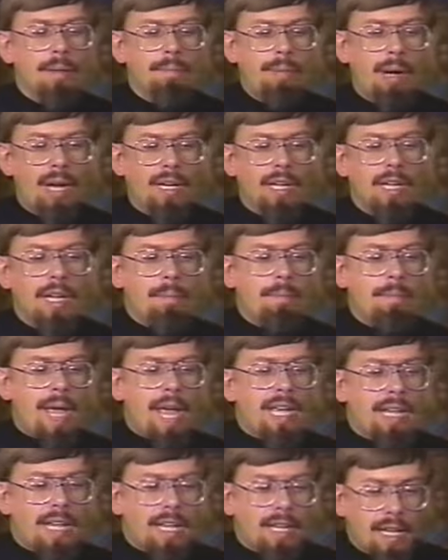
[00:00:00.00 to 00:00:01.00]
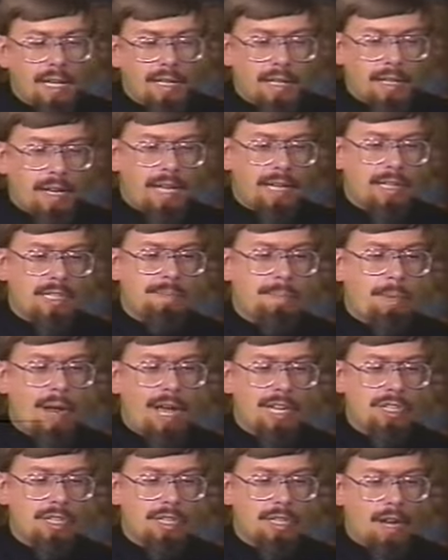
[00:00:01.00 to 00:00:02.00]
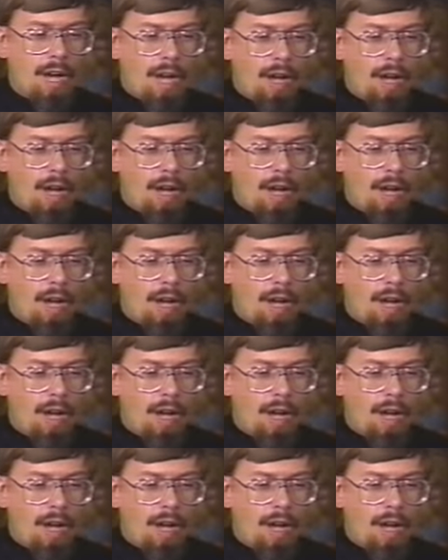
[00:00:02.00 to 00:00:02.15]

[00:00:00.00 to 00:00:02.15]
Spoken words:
but making it an expression